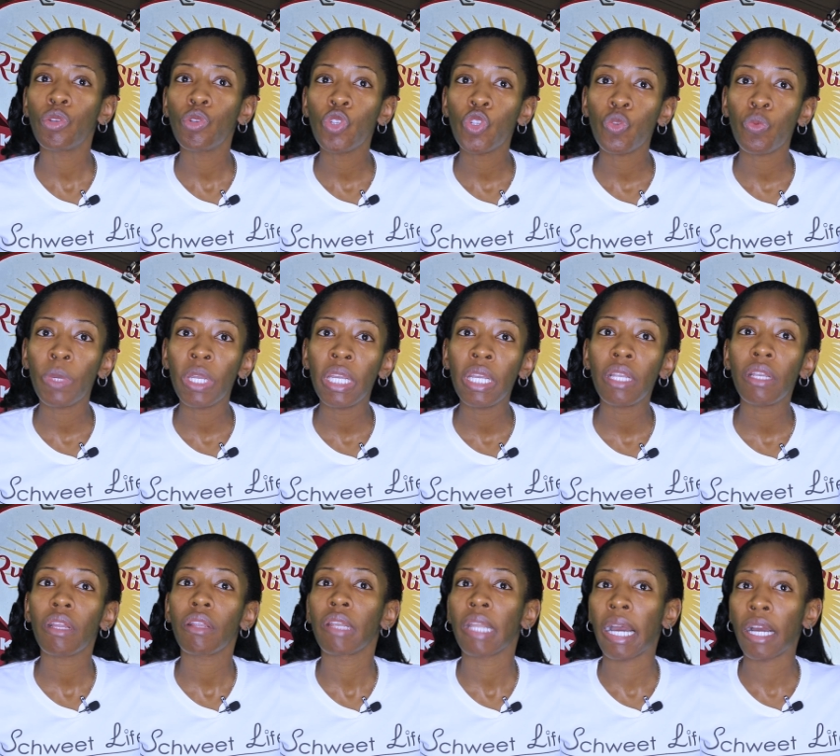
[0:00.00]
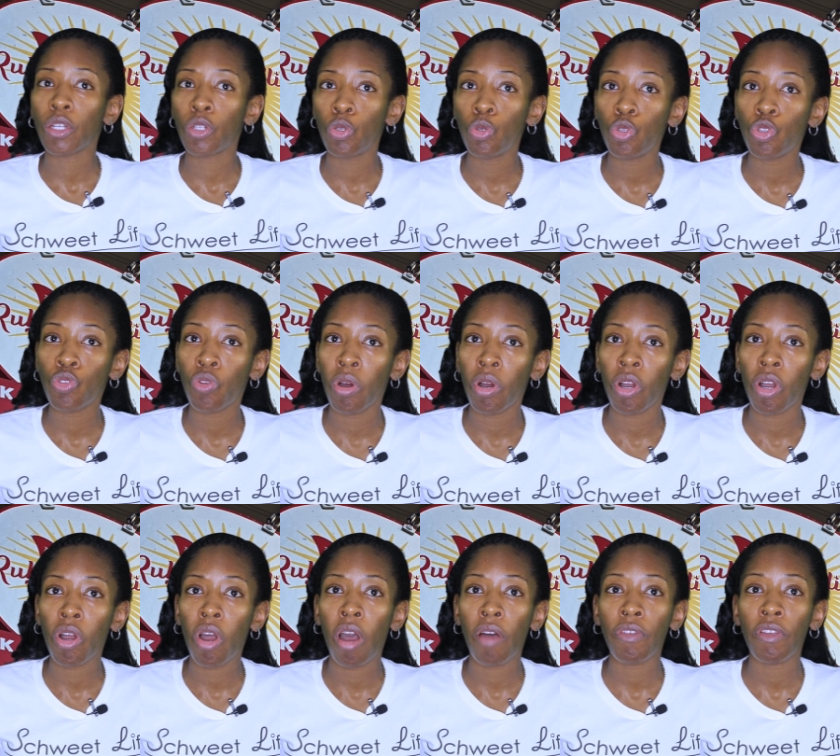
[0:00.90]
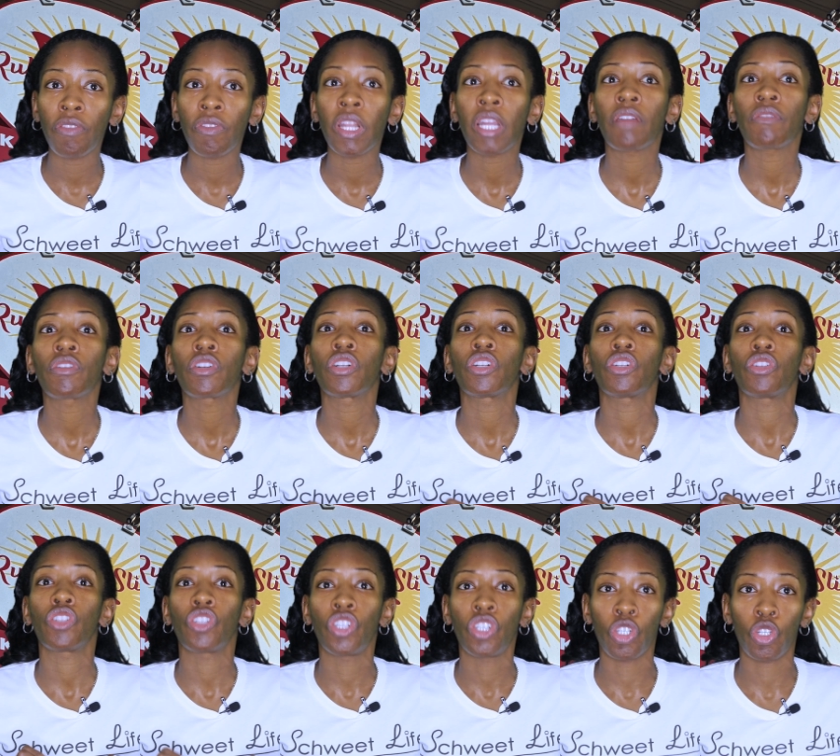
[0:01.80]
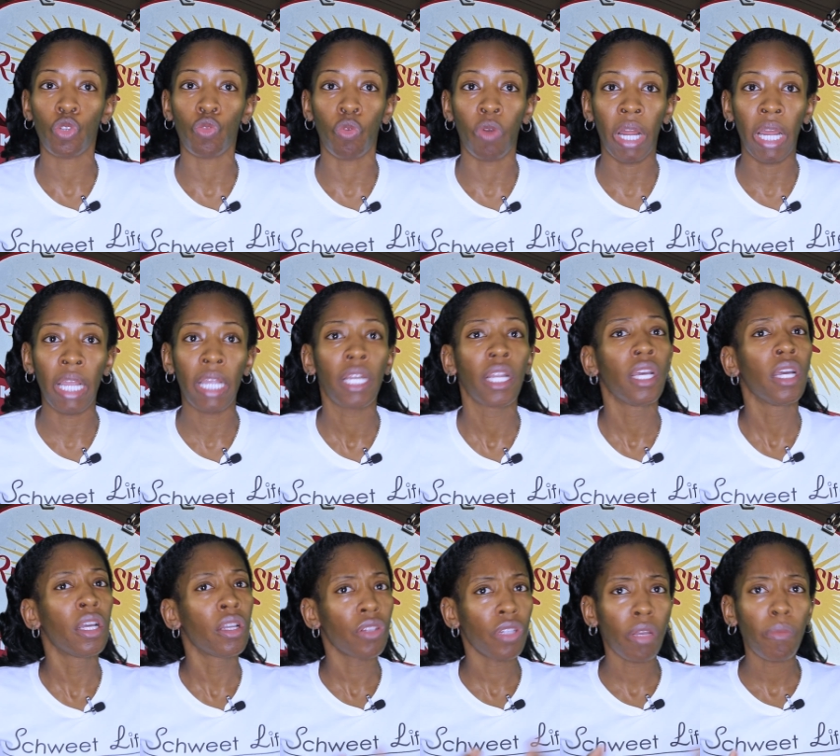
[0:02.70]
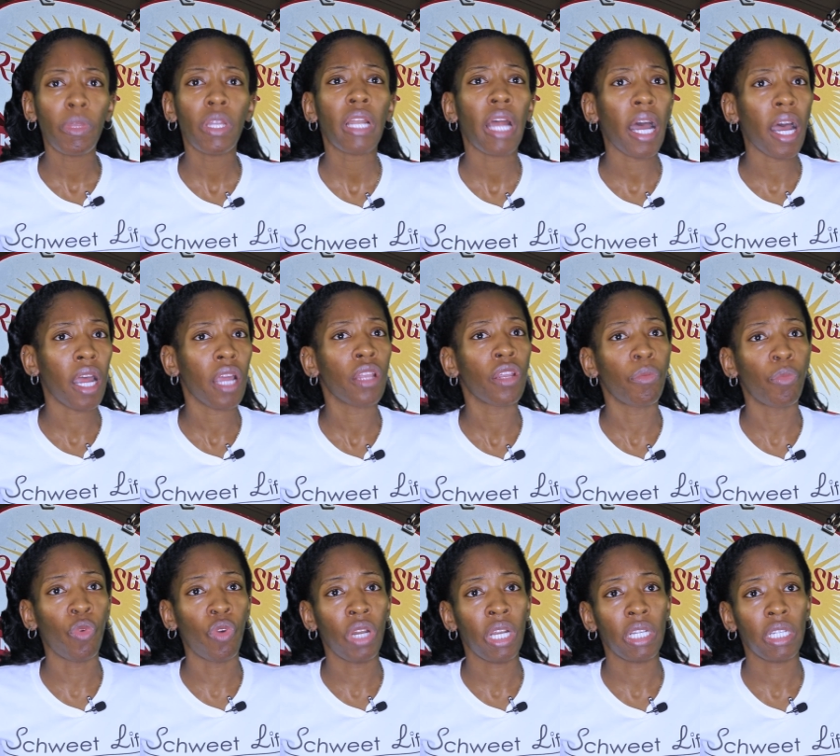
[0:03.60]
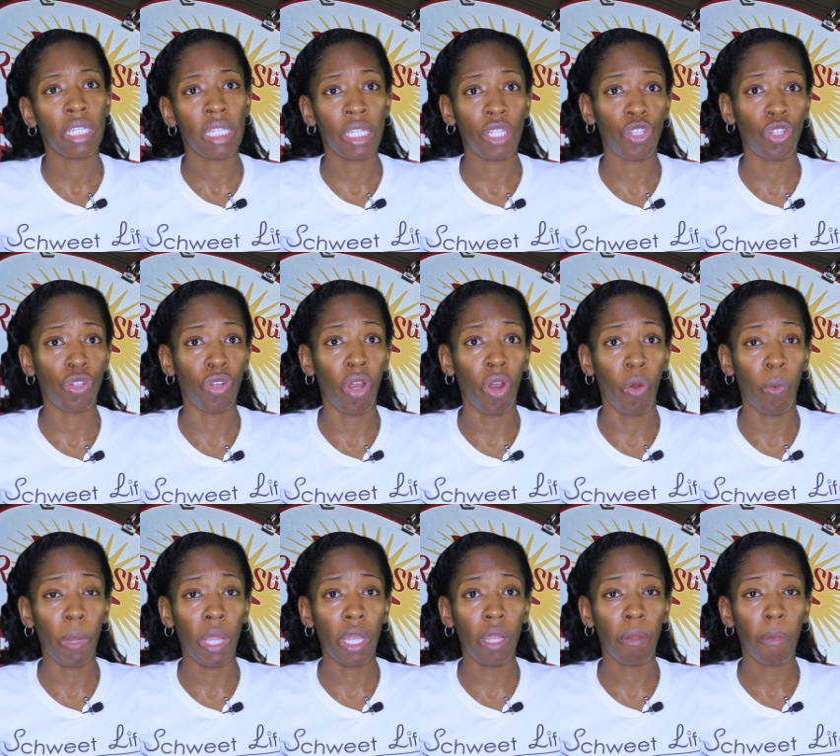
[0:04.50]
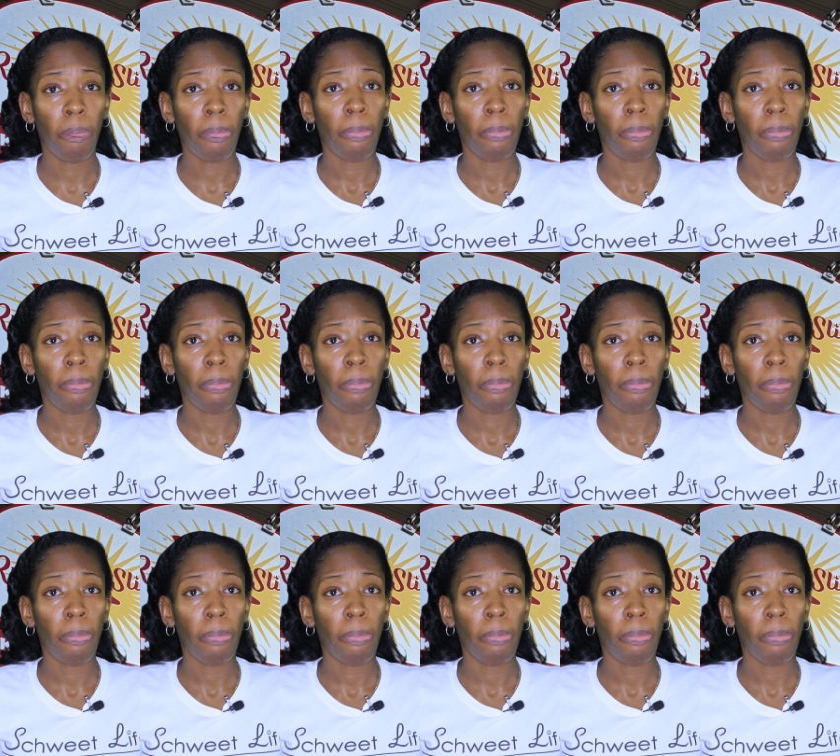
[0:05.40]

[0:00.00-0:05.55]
too sweet, not too strong a coffee flavor, just right. Something hot in the morning to get you going.